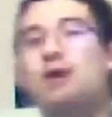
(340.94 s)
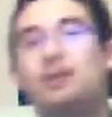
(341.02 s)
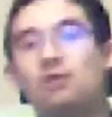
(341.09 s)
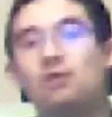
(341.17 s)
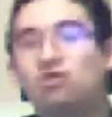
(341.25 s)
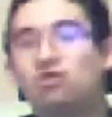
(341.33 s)

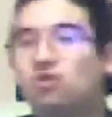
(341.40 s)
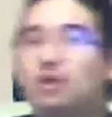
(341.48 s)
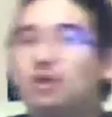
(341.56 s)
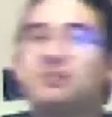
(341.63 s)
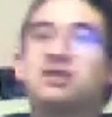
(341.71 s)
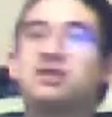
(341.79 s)
I'm all for
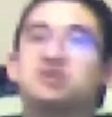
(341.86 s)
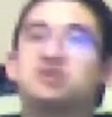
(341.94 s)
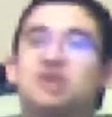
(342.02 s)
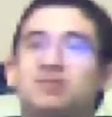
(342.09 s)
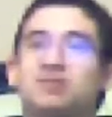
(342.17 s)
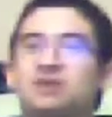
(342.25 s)
that
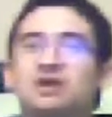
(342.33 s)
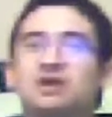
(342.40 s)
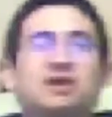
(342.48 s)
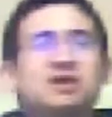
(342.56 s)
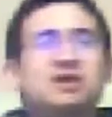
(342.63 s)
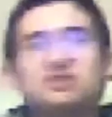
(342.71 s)
personally. But
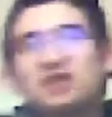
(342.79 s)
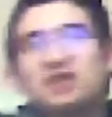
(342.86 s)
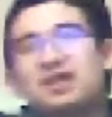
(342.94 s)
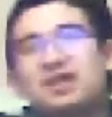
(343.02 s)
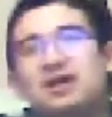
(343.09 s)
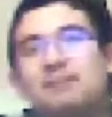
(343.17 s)
I just
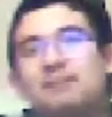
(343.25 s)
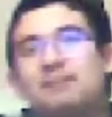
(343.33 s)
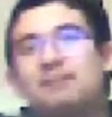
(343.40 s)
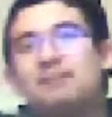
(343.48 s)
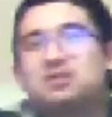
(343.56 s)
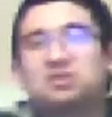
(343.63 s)
find that a
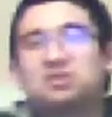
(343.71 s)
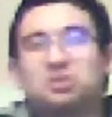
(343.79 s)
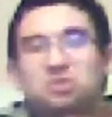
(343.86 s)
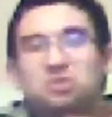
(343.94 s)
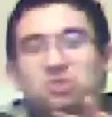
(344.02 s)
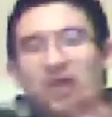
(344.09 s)
bit
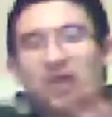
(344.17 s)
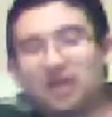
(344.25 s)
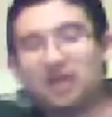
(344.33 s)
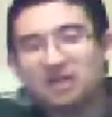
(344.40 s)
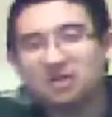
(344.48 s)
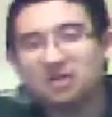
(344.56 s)

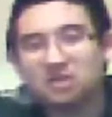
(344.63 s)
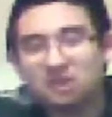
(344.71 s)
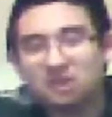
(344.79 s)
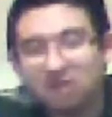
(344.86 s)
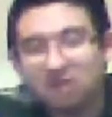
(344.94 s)
strange,